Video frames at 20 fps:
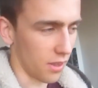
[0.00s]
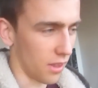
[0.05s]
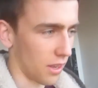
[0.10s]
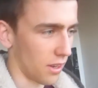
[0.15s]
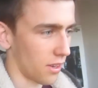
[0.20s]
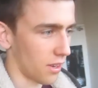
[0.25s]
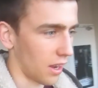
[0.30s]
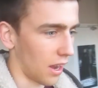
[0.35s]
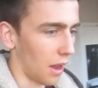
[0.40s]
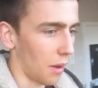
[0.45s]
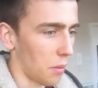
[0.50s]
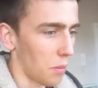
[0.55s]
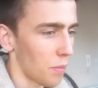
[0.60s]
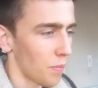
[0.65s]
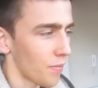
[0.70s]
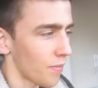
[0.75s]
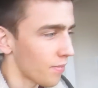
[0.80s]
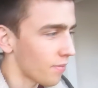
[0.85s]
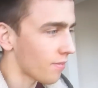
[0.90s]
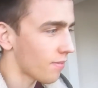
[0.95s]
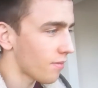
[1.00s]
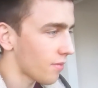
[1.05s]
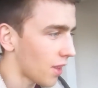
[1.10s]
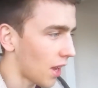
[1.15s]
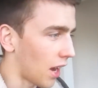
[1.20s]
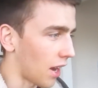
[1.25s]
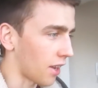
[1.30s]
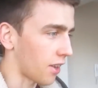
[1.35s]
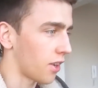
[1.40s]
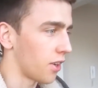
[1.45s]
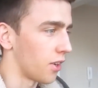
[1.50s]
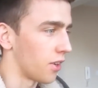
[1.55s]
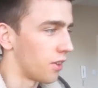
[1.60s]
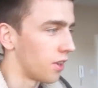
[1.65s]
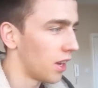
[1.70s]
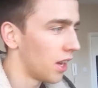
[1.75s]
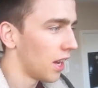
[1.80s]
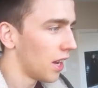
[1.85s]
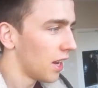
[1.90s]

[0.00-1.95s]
that I could